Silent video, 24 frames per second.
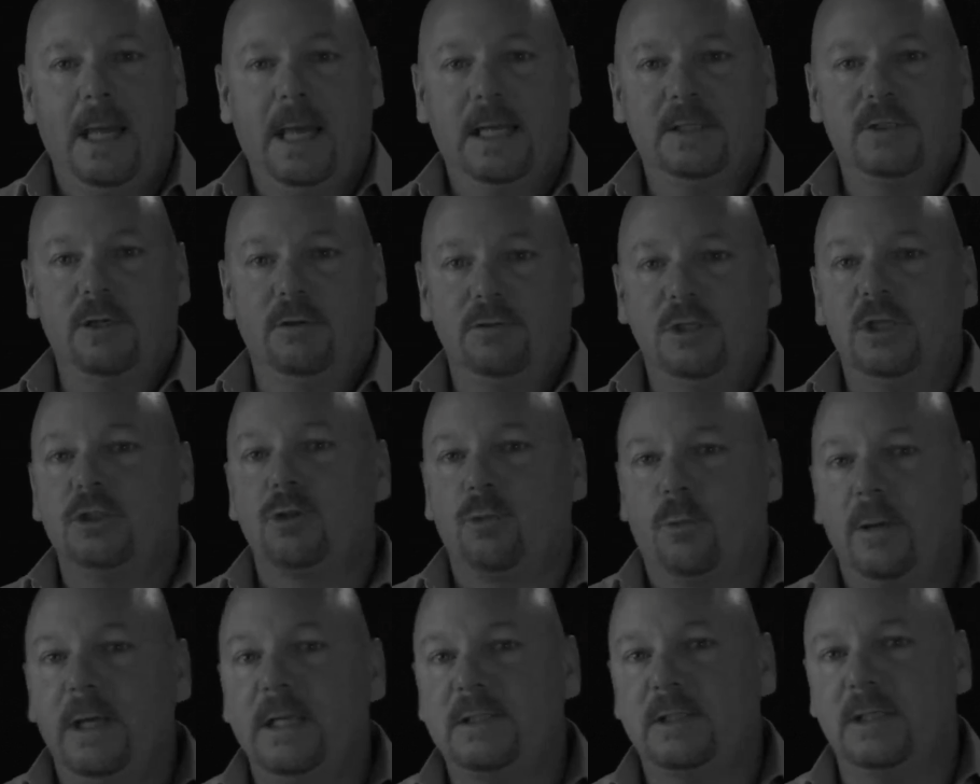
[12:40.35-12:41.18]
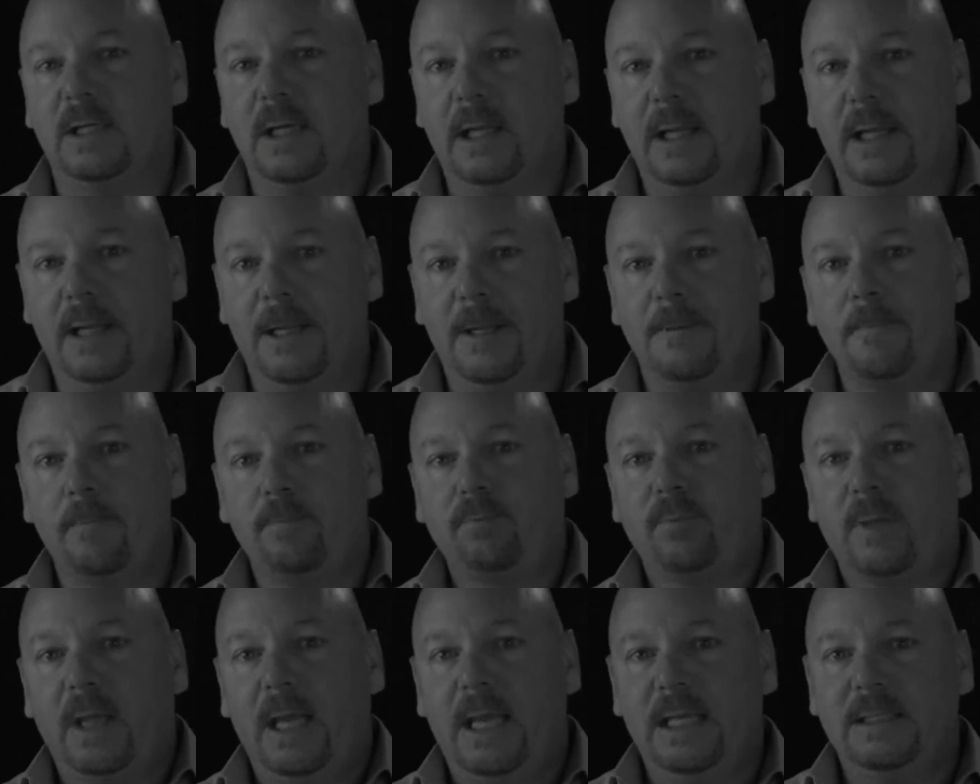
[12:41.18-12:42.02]
And so just recently,
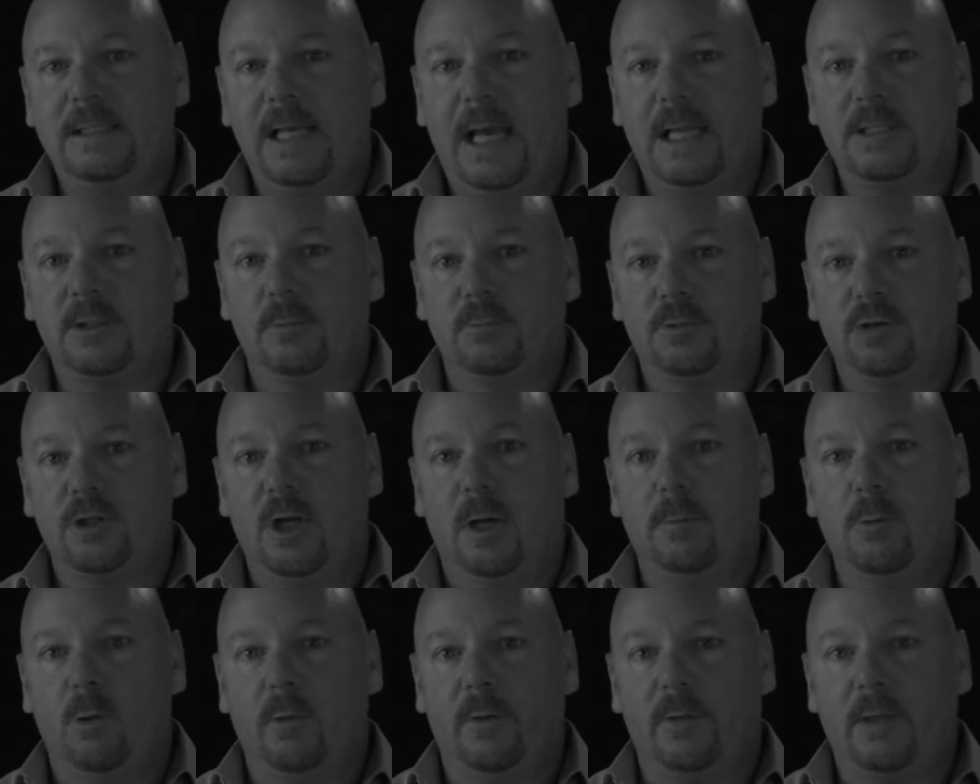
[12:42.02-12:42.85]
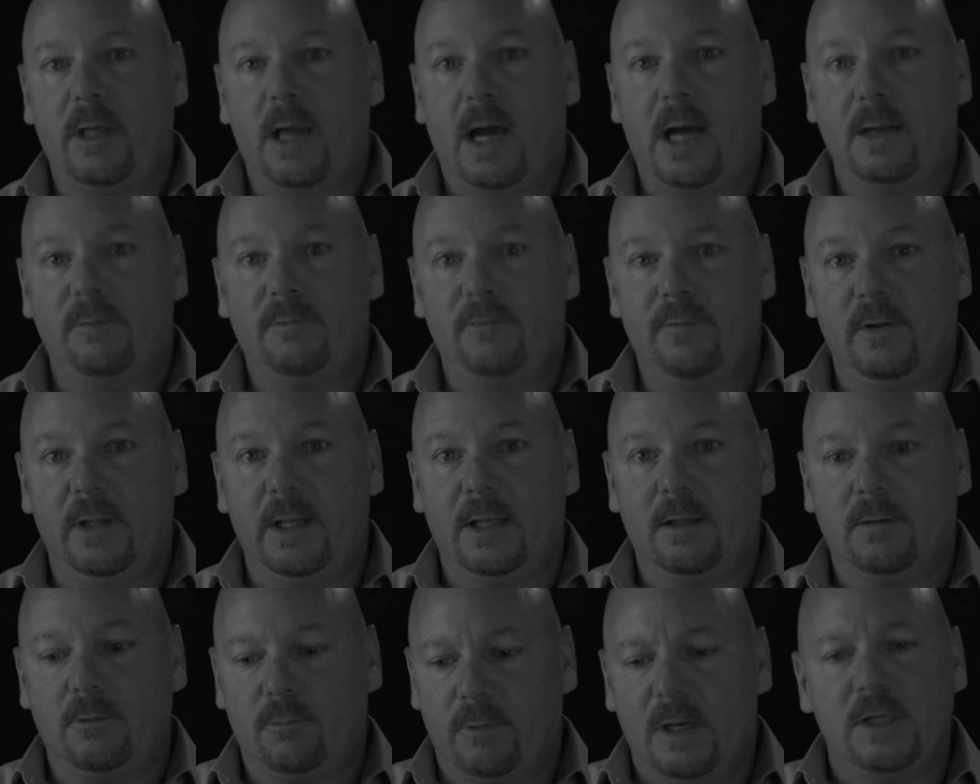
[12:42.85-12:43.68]
he's had some trouble with
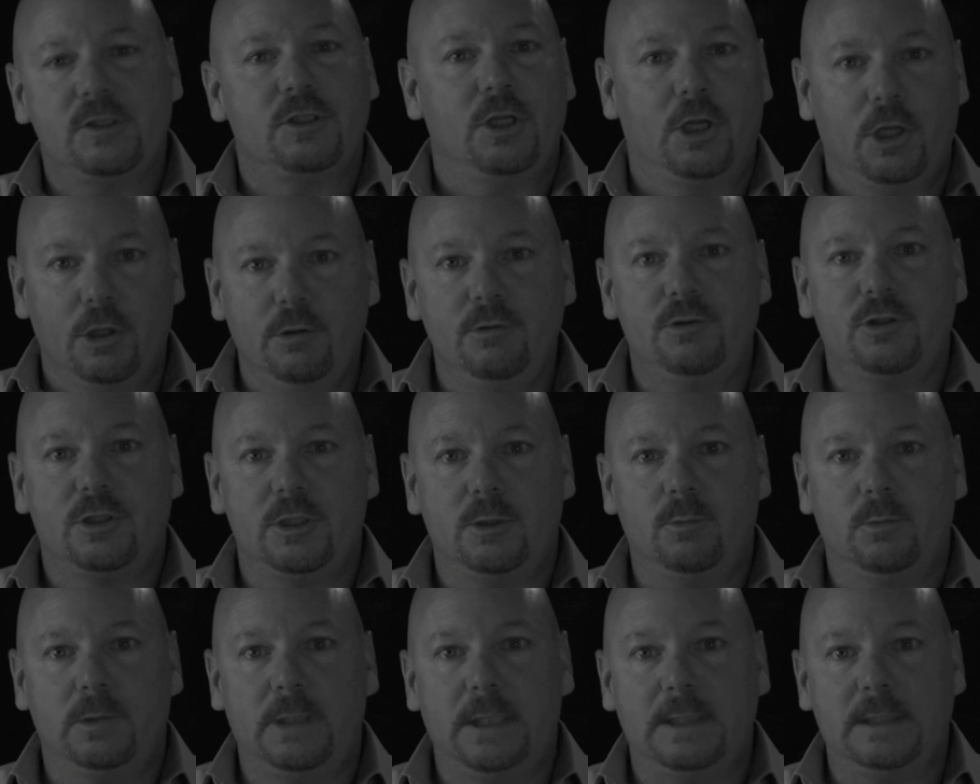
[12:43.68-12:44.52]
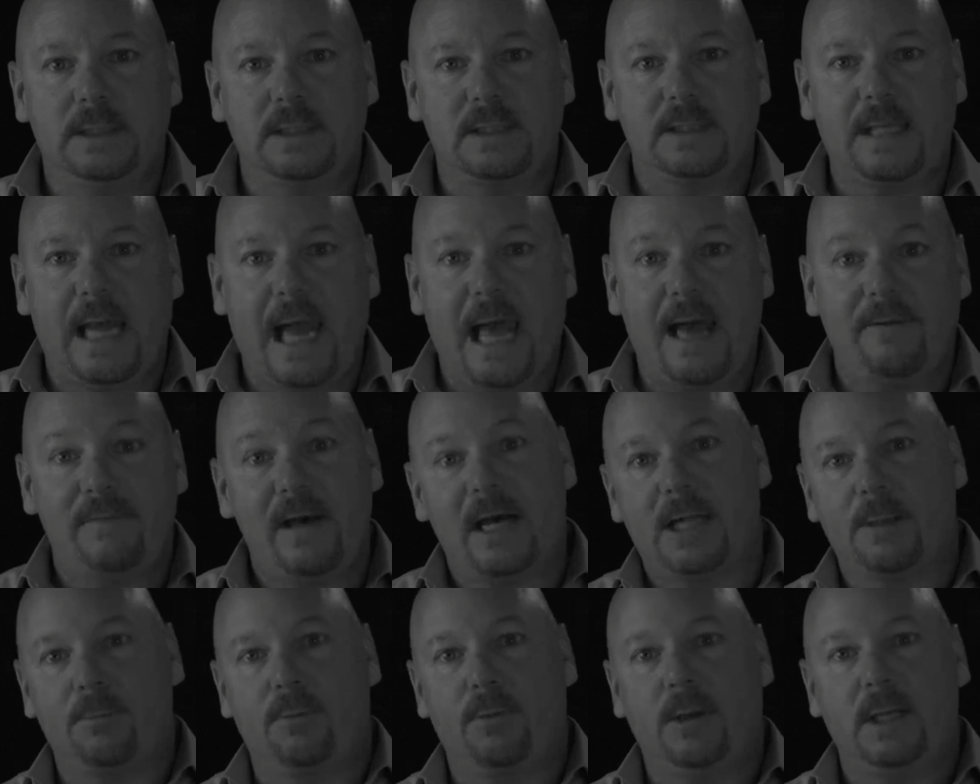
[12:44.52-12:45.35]
conflict resolution within the staff,
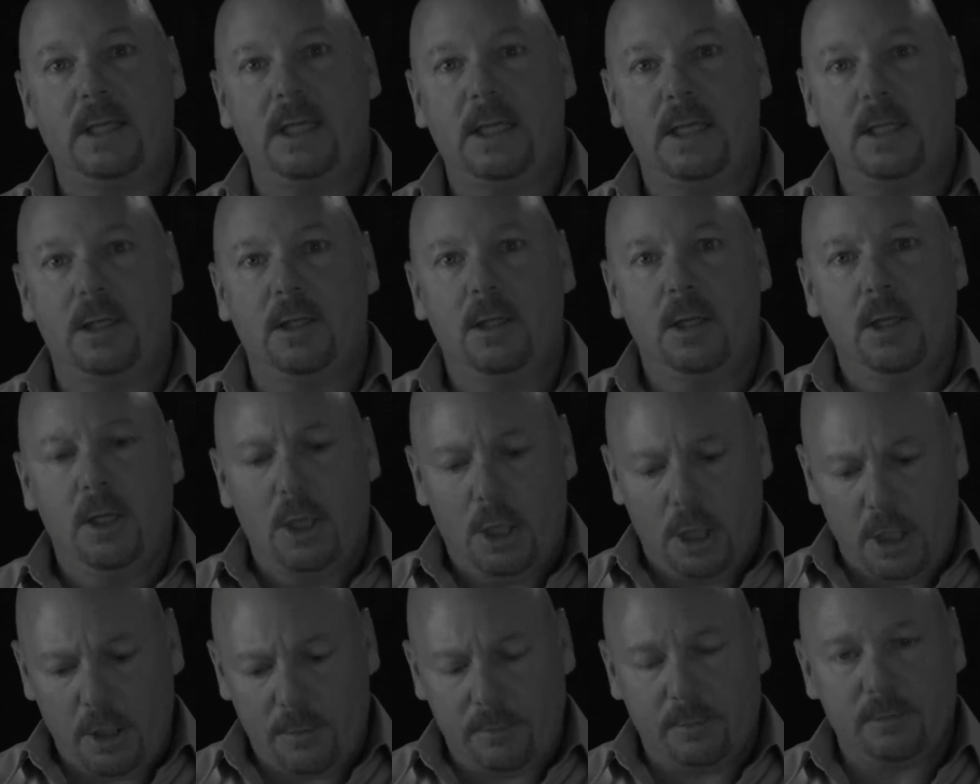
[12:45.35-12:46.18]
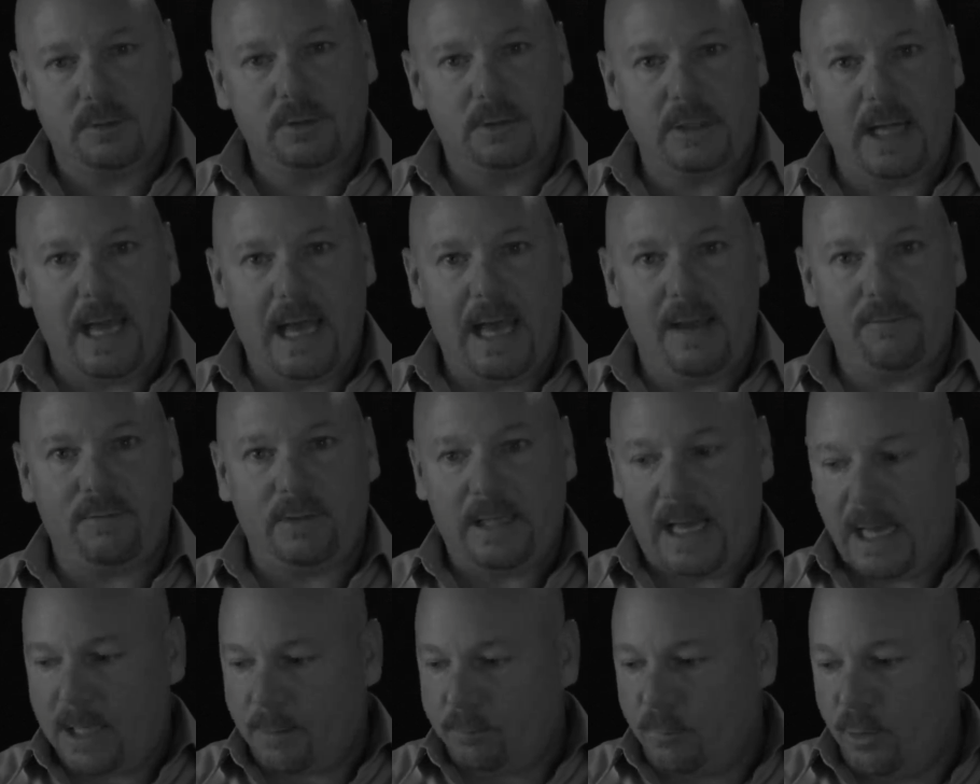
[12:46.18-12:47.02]
how to bring in other staff
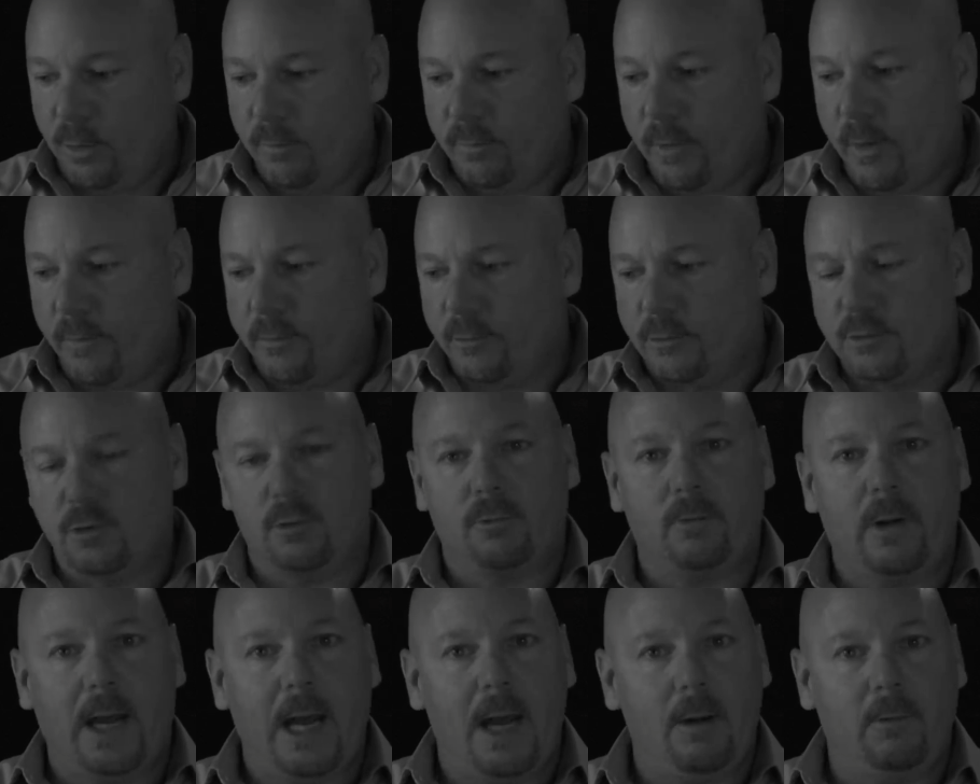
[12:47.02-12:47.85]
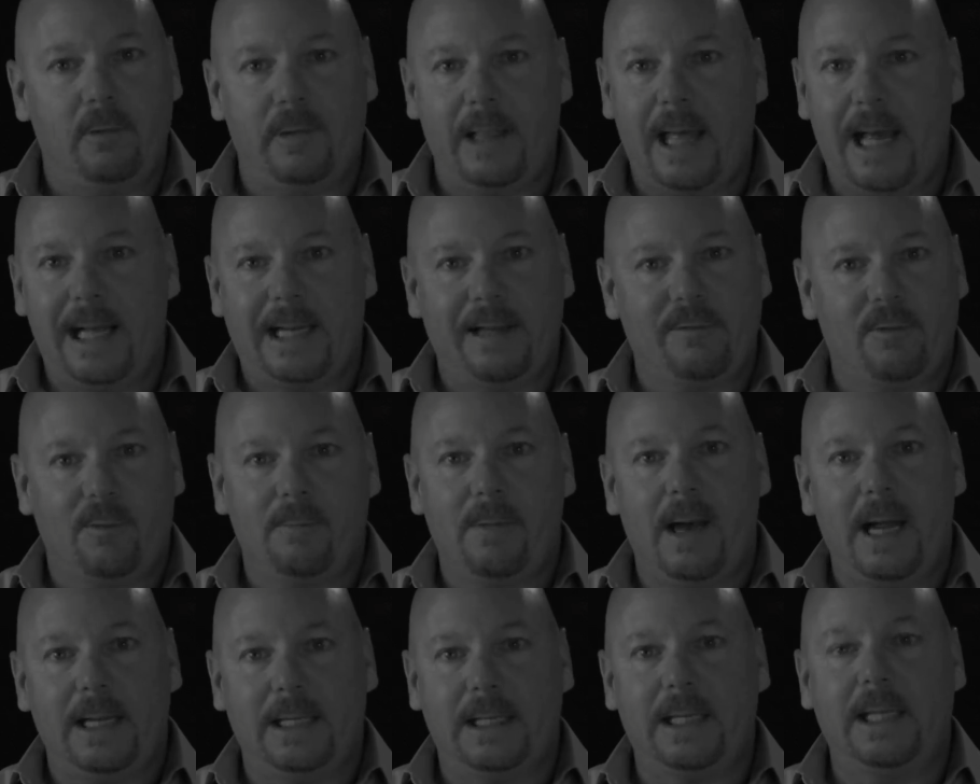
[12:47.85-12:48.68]
and how to move others around without
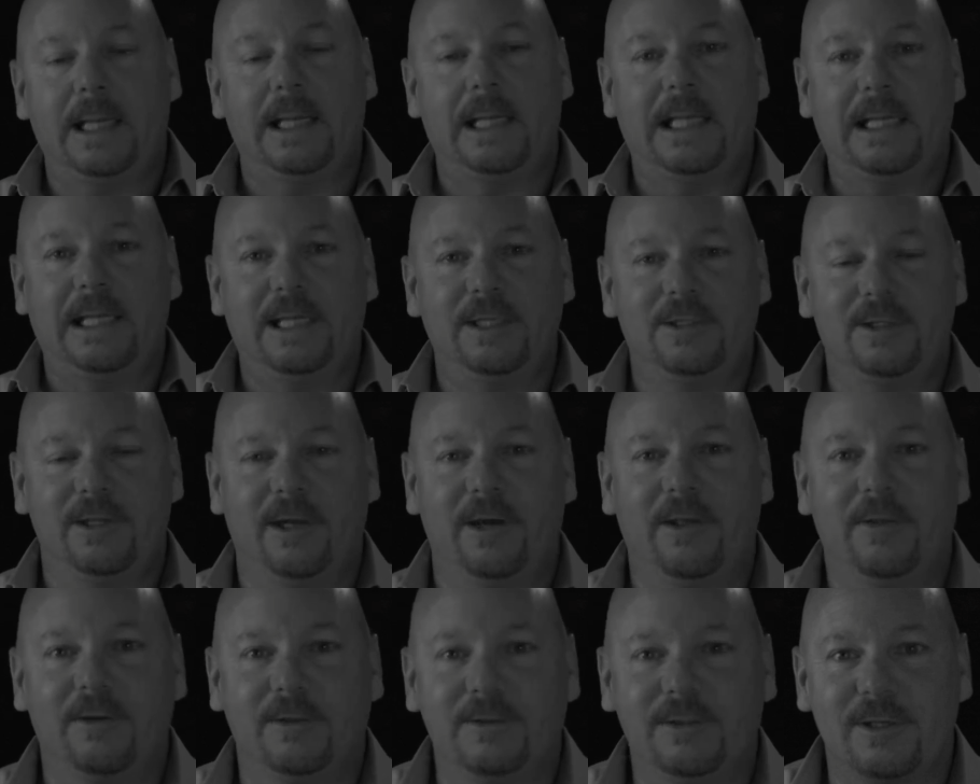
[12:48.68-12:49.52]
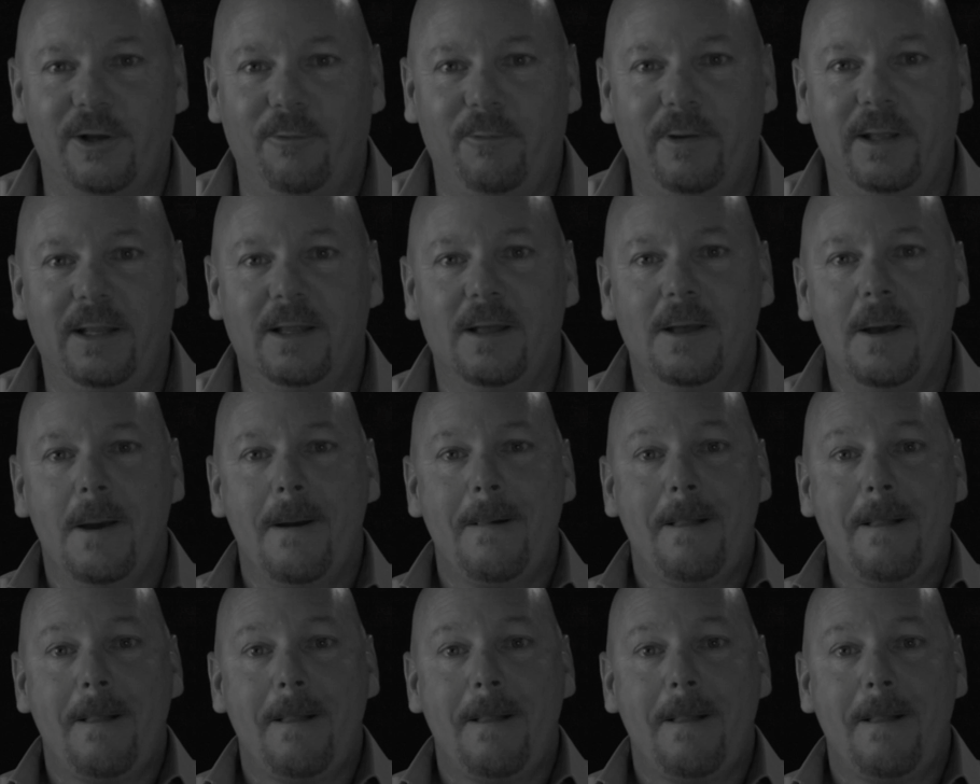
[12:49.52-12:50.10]
everybody killing each other. So we